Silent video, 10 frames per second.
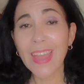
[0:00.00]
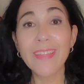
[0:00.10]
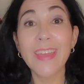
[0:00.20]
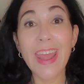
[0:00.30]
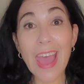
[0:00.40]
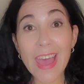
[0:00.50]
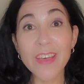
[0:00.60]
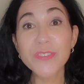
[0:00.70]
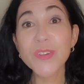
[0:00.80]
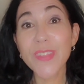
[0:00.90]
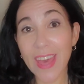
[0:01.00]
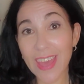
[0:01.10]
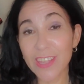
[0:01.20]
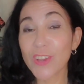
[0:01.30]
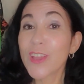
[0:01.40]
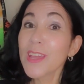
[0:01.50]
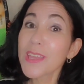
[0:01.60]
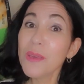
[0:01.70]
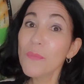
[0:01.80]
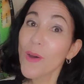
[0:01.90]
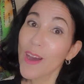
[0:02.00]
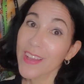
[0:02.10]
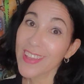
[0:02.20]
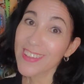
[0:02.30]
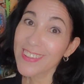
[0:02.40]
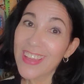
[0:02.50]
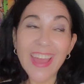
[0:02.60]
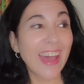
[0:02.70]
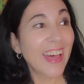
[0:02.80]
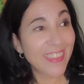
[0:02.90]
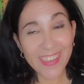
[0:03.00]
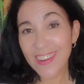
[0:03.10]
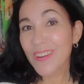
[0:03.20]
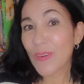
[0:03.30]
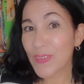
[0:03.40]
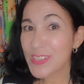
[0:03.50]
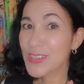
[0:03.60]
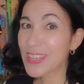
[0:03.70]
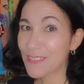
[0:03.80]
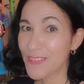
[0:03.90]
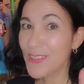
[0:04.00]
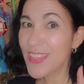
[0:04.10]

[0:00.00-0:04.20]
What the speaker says: And then after that, you're gonna keep walking and they are going to give you